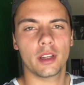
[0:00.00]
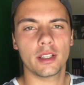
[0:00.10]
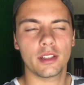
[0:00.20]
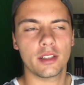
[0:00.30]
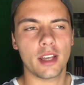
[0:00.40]

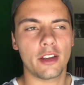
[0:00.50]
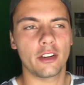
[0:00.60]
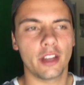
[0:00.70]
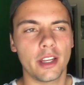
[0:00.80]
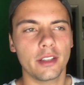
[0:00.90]
It's a
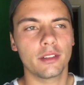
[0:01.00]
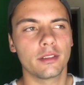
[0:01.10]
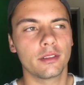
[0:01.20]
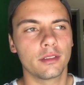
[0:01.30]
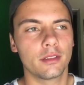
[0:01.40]
Saturday,
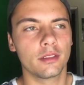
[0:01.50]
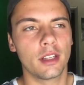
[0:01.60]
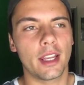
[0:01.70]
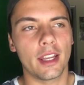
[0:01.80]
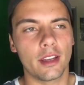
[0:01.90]

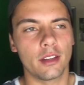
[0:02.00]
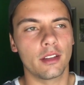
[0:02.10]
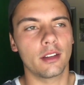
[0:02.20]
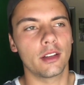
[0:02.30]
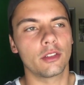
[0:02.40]
and
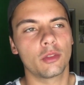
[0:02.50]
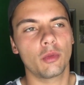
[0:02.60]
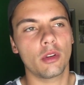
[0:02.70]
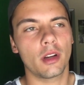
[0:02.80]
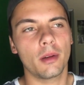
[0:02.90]
I just
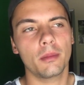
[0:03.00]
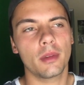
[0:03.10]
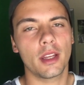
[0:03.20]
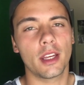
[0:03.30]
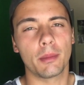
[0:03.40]
woke up,
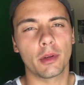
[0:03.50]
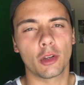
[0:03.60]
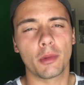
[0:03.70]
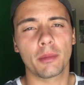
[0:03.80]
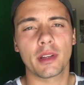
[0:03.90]
and I'm gonna
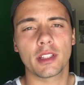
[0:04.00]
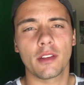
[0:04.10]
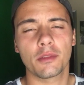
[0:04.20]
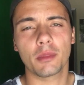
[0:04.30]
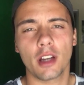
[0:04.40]
go make
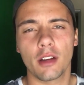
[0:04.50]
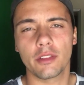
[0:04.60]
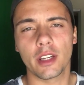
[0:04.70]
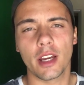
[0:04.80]
myself some coffee